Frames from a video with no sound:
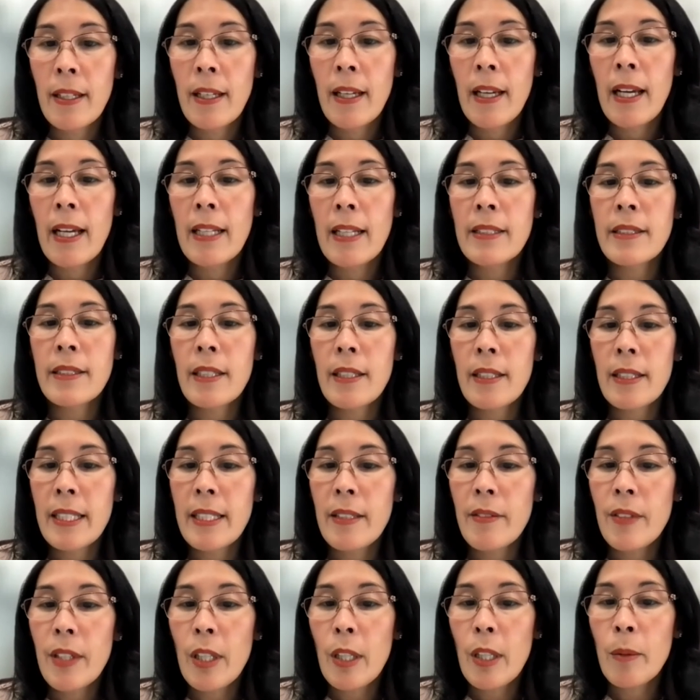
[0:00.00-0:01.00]
and to leave
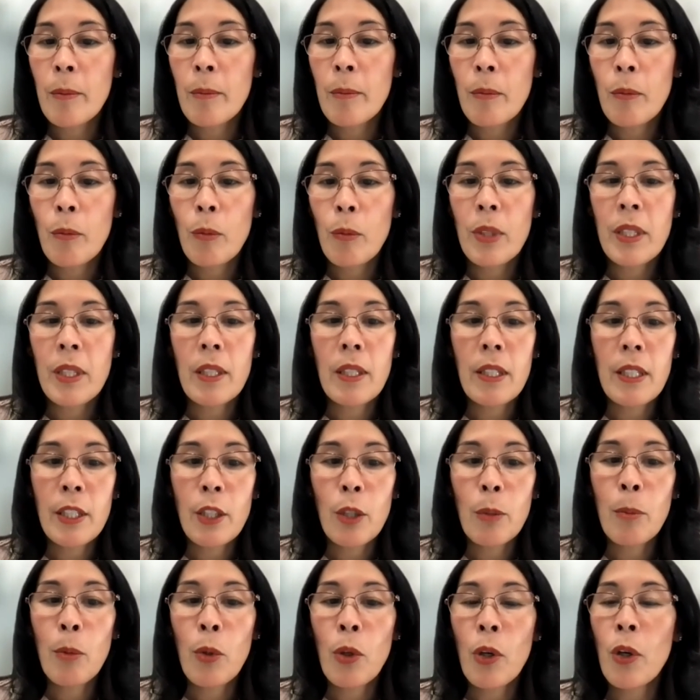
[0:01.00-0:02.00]
them with a little
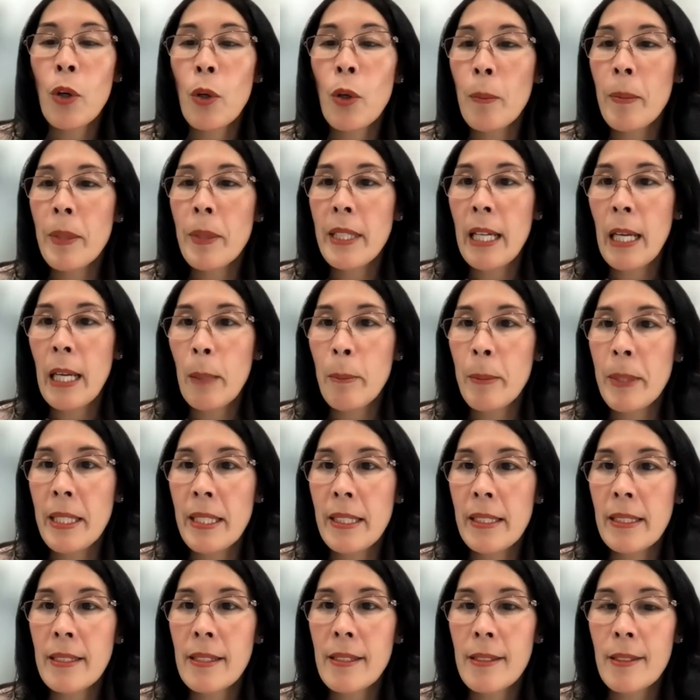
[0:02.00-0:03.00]
more hope and
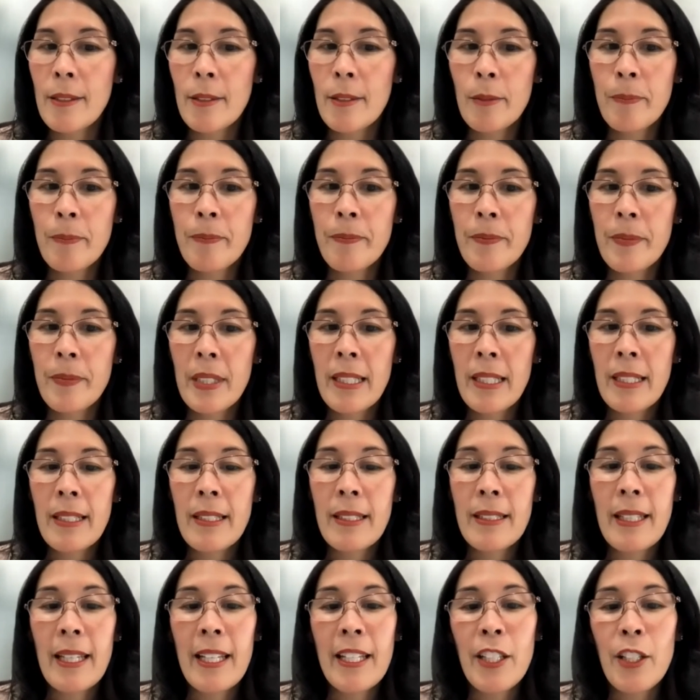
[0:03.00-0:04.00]
happiness.
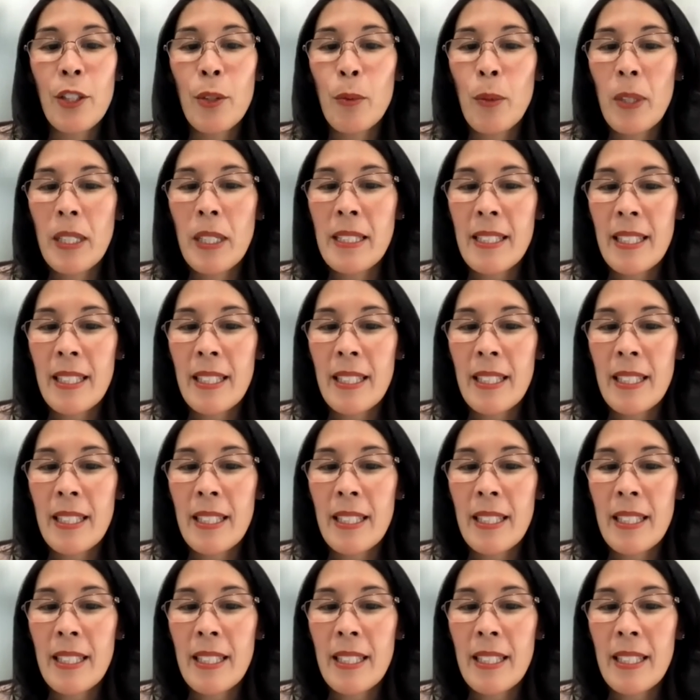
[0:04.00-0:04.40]
Thank you once